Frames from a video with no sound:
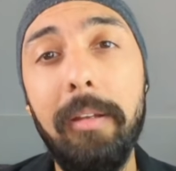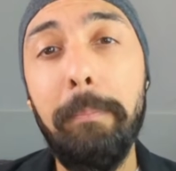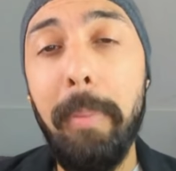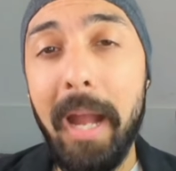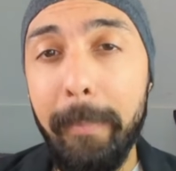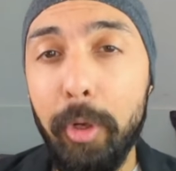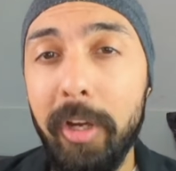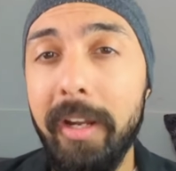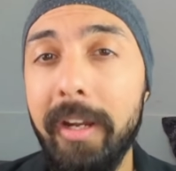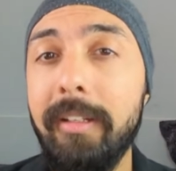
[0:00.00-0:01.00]

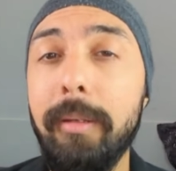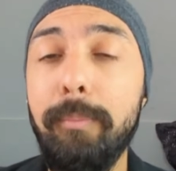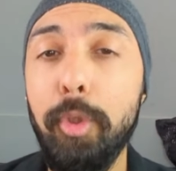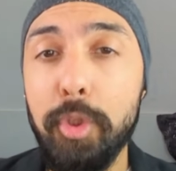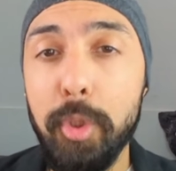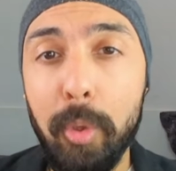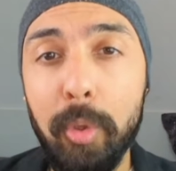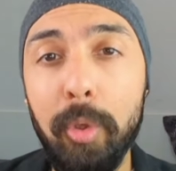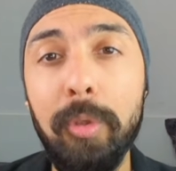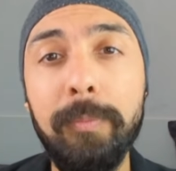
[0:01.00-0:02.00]
PyBullet,
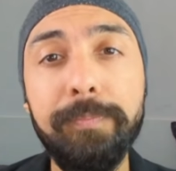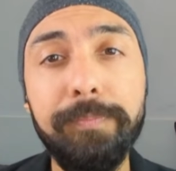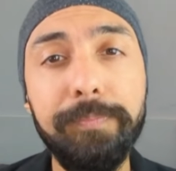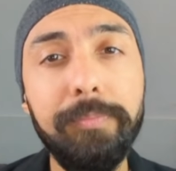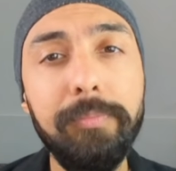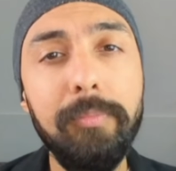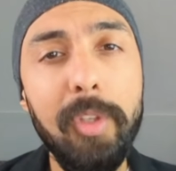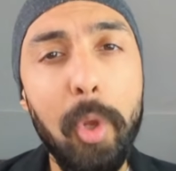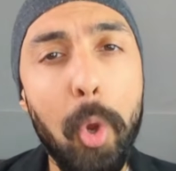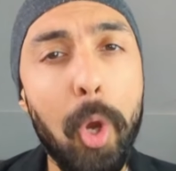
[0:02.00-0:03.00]
Mujoko,
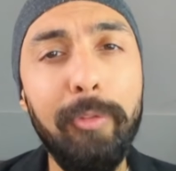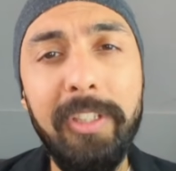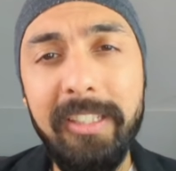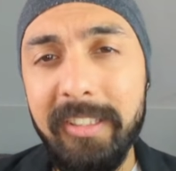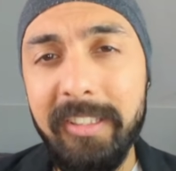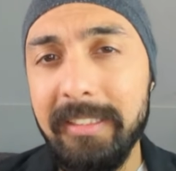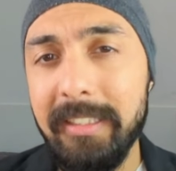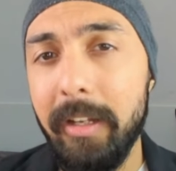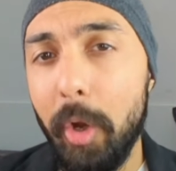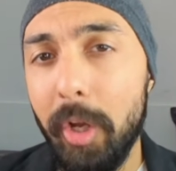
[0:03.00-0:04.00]
all of these
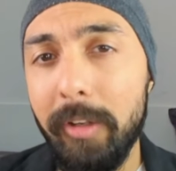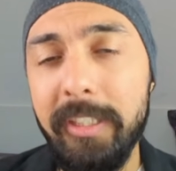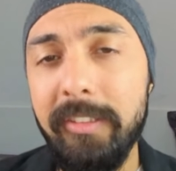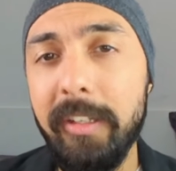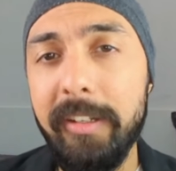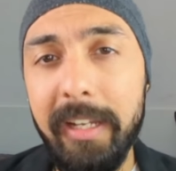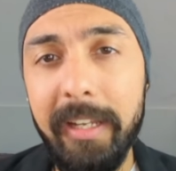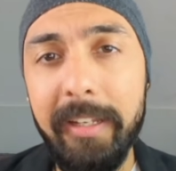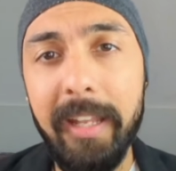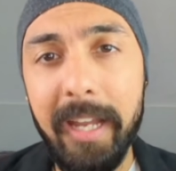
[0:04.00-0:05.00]
are
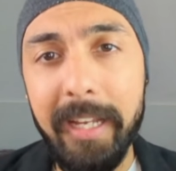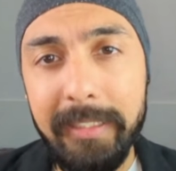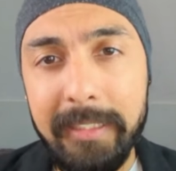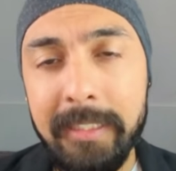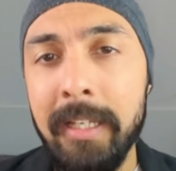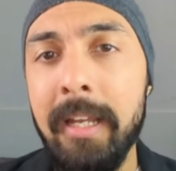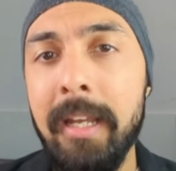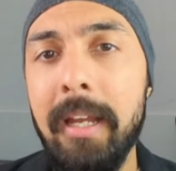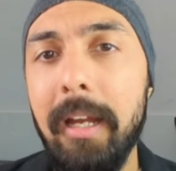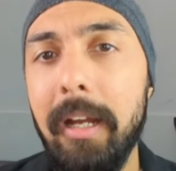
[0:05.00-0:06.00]
really nice
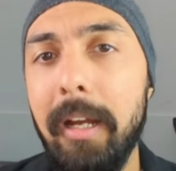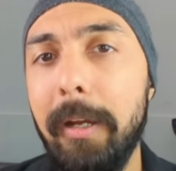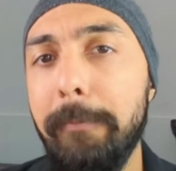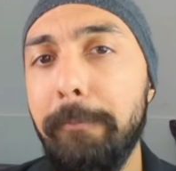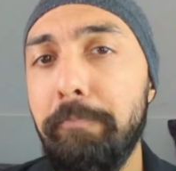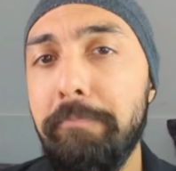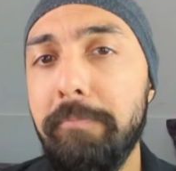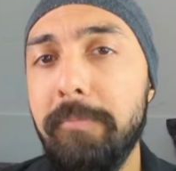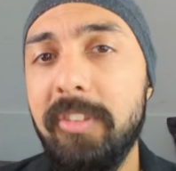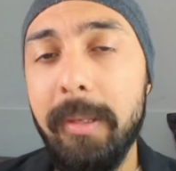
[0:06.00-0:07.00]
uh,
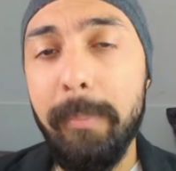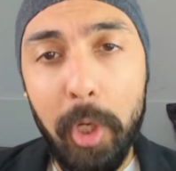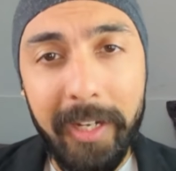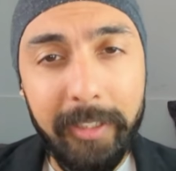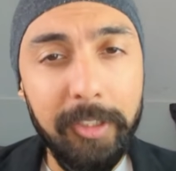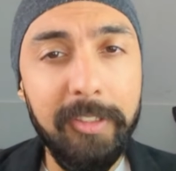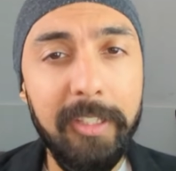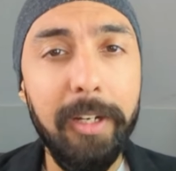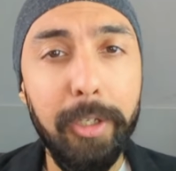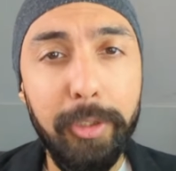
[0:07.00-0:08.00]
simulators
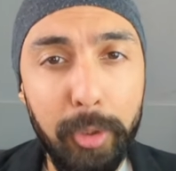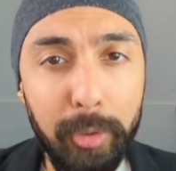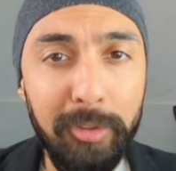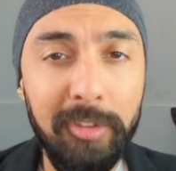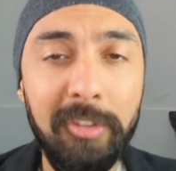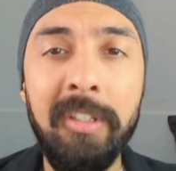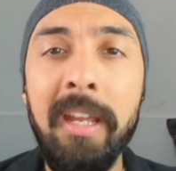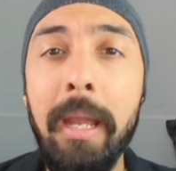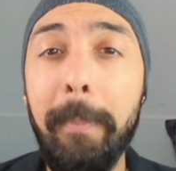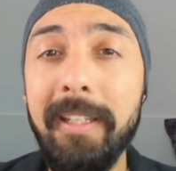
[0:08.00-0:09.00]
that are used,
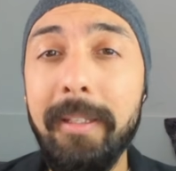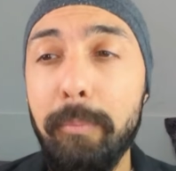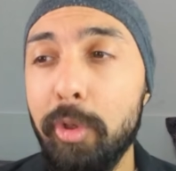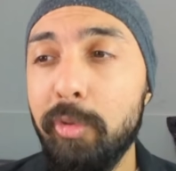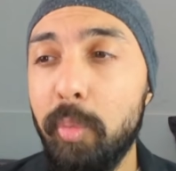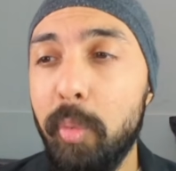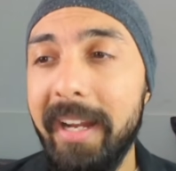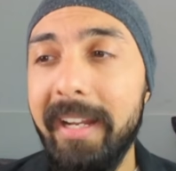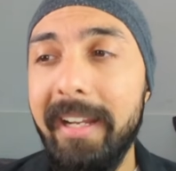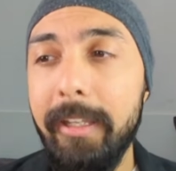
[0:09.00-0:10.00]
but the most widely